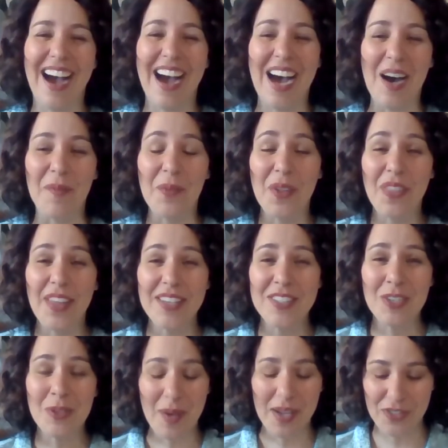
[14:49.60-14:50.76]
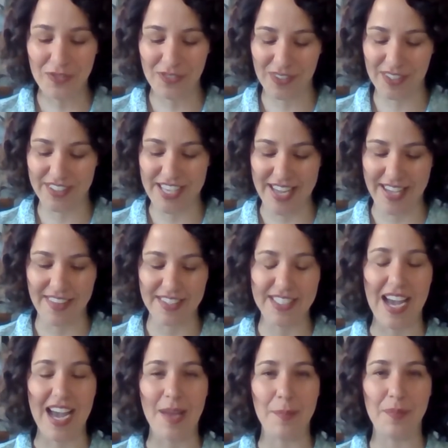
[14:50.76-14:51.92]
Well, thanks so much for taking the
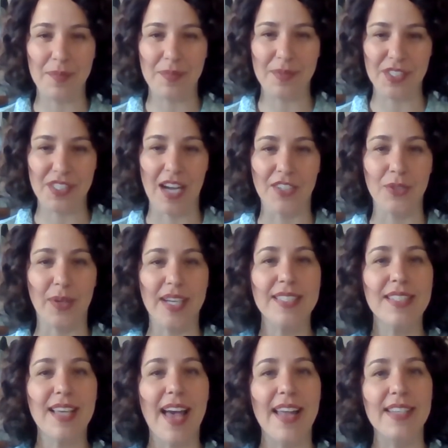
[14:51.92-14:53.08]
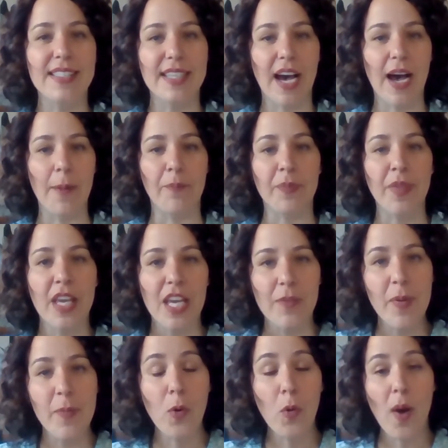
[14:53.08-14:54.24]
time to talk to us. And if
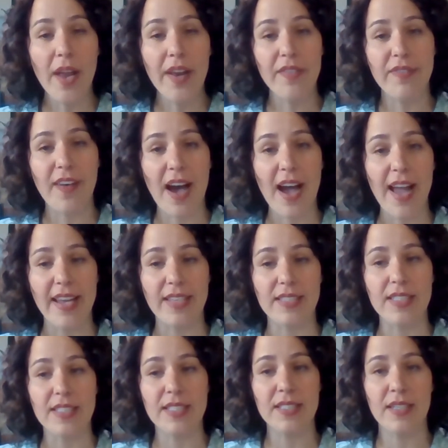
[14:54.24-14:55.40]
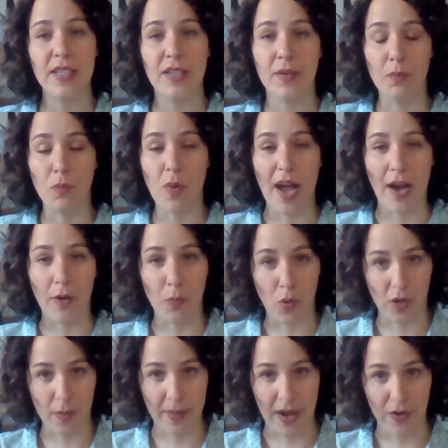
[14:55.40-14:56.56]
people want to find out
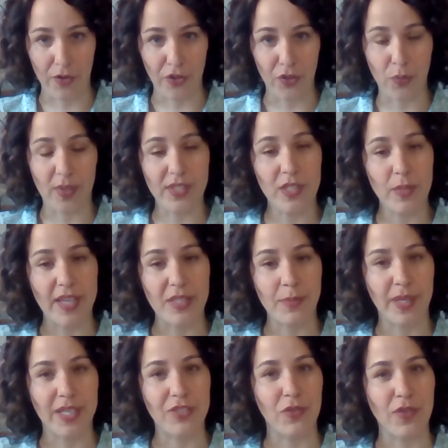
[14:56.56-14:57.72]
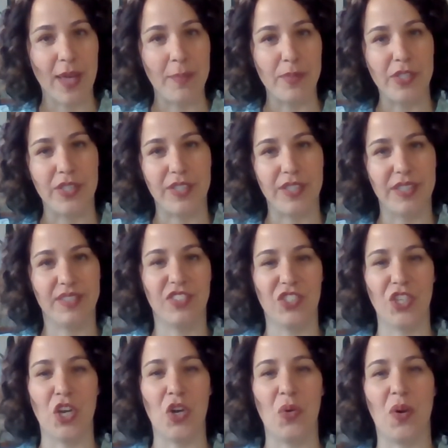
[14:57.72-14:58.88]
more about you, what's the best place for them to
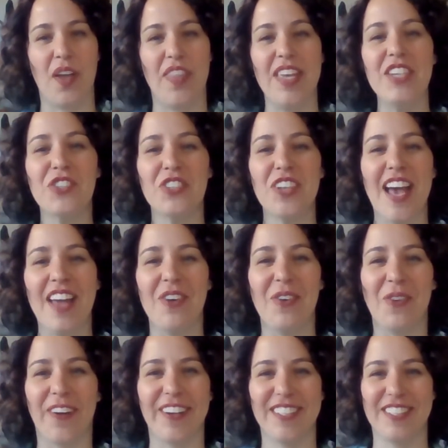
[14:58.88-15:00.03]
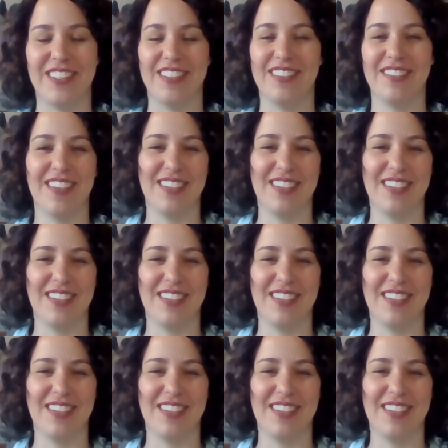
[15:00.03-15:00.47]
go on the internet or to